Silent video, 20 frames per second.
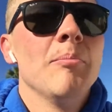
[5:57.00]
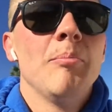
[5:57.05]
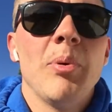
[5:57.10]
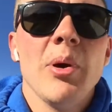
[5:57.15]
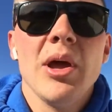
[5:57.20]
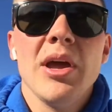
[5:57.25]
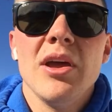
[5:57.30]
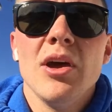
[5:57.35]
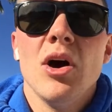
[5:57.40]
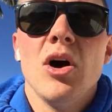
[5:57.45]

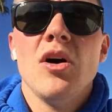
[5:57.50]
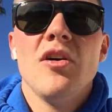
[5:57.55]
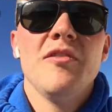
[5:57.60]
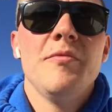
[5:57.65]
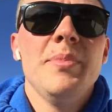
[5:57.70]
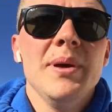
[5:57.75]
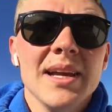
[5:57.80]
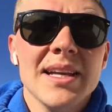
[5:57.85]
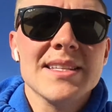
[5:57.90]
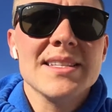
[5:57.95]
pay
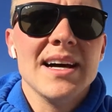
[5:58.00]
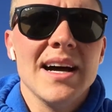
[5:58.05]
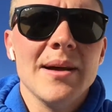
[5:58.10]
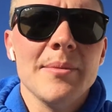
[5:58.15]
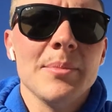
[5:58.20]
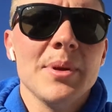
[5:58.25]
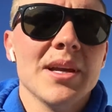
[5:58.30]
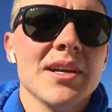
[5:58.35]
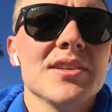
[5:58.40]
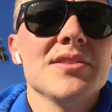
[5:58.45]
off big
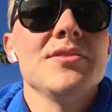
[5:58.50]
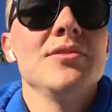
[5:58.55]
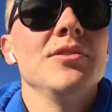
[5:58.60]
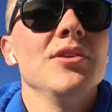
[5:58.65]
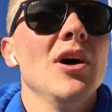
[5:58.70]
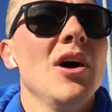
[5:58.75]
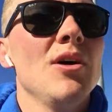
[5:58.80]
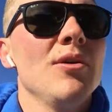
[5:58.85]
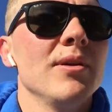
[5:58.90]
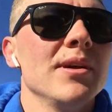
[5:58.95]
time because you
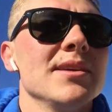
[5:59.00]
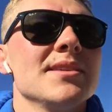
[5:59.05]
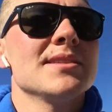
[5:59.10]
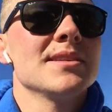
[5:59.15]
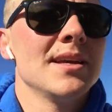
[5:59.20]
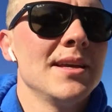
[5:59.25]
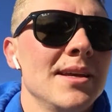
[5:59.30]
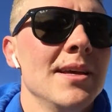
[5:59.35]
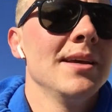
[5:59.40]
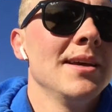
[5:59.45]

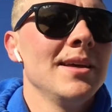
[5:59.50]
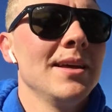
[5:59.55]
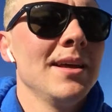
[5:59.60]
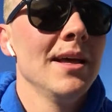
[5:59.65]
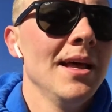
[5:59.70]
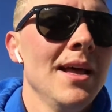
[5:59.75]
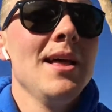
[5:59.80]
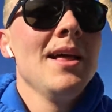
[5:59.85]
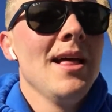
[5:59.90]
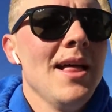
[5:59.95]
notice
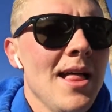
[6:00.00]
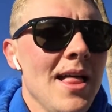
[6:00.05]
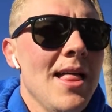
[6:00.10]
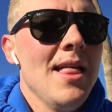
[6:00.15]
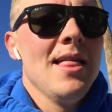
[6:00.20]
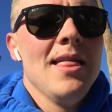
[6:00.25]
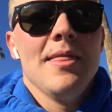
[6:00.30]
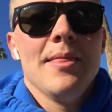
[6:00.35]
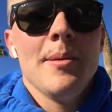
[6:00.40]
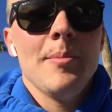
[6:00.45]

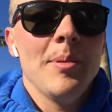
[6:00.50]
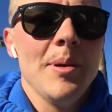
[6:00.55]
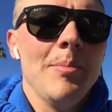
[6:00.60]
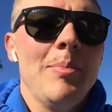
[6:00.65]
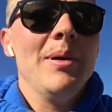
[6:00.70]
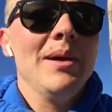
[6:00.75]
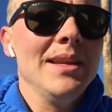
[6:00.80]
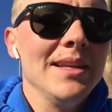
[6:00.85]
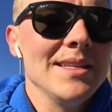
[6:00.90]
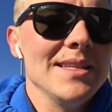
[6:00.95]
that by
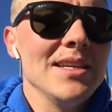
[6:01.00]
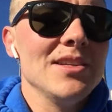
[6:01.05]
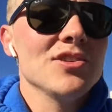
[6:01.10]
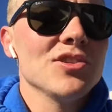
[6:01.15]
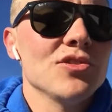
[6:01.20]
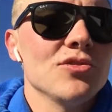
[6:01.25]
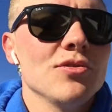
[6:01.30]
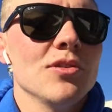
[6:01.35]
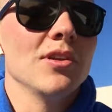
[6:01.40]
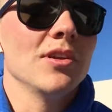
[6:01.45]
paying
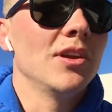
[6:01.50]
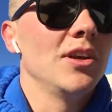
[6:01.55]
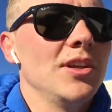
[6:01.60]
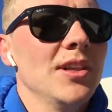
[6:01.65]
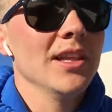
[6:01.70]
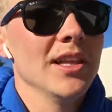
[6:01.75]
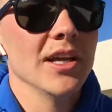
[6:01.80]
attention to the